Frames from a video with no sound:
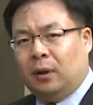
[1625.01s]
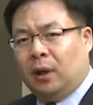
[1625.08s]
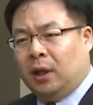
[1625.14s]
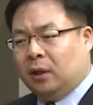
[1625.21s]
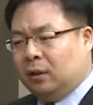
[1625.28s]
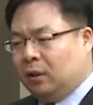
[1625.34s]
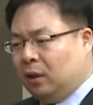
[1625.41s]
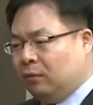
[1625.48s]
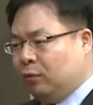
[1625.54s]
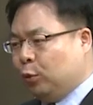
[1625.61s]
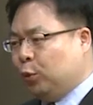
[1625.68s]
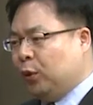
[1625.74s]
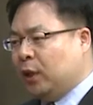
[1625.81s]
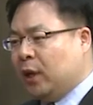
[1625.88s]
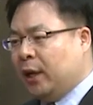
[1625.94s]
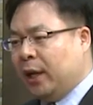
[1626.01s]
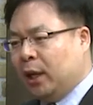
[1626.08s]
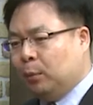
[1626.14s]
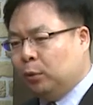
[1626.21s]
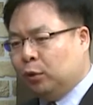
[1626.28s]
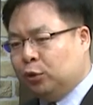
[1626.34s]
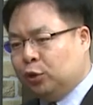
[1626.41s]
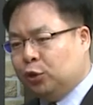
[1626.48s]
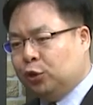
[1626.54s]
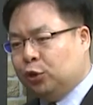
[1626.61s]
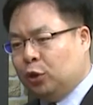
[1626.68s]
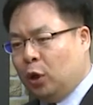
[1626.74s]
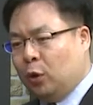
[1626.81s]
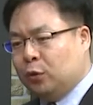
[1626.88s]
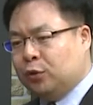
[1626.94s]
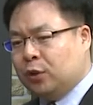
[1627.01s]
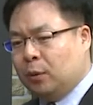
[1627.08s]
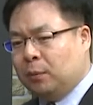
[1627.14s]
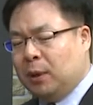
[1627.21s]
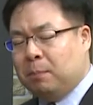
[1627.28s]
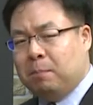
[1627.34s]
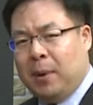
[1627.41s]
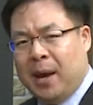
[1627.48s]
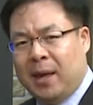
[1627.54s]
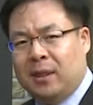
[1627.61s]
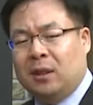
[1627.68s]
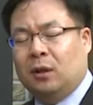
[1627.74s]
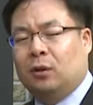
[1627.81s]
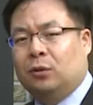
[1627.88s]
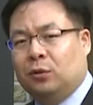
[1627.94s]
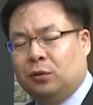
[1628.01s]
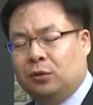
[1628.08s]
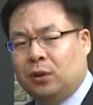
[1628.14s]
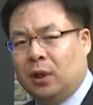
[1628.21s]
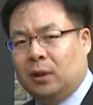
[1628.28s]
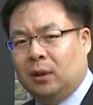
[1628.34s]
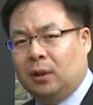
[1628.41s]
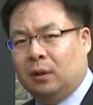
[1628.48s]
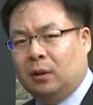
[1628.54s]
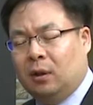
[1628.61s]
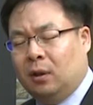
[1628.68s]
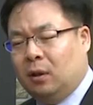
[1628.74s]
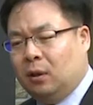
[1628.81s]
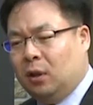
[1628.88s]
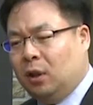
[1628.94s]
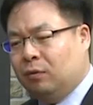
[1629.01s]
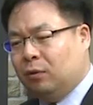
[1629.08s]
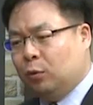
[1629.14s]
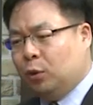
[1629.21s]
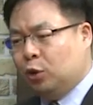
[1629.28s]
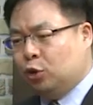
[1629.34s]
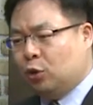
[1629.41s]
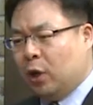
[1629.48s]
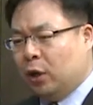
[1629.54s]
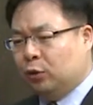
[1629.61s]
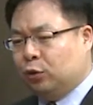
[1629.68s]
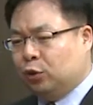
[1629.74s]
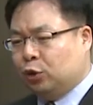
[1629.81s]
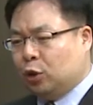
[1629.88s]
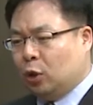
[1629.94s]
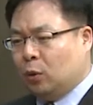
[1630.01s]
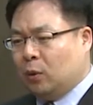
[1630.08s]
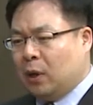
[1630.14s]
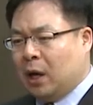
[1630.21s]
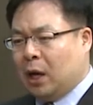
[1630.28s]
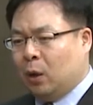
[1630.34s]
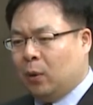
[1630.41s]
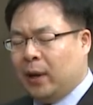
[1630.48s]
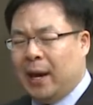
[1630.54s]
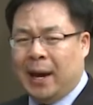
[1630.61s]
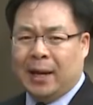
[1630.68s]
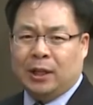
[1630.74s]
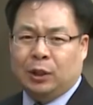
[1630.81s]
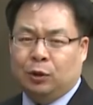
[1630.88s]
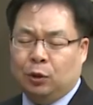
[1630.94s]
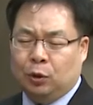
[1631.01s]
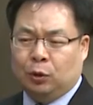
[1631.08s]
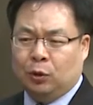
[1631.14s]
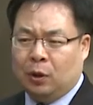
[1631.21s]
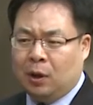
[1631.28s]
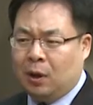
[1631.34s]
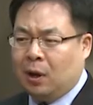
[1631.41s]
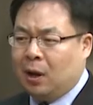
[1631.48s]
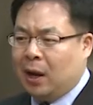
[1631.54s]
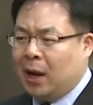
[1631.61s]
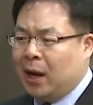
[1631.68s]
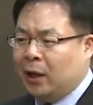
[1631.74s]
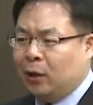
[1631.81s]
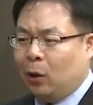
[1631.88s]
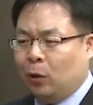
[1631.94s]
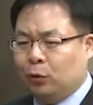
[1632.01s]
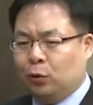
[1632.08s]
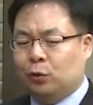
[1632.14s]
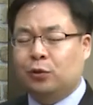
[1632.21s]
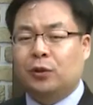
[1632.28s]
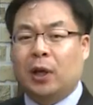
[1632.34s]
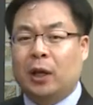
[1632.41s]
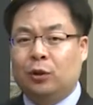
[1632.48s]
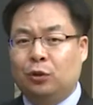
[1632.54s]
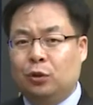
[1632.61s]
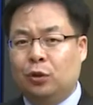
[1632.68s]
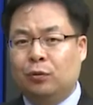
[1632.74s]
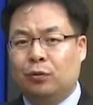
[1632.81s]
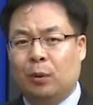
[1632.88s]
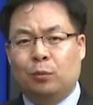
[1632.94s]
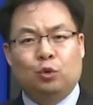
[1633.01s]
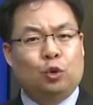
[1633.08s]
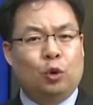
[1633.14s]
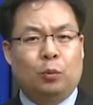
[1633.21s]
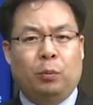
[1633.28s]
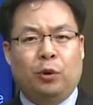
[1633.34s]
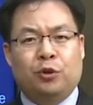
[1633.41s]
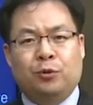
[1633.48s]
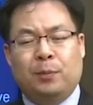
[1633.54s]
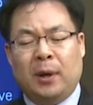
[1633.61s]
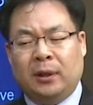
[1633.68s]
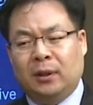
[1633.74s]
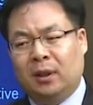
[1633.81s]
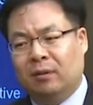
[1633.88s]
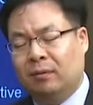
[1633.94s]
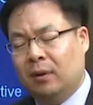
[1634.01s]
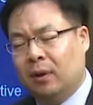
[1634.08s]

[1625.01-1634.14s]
And if we are able to show some empathic understanding, if we try to show our attitude, I understand you from your perspective,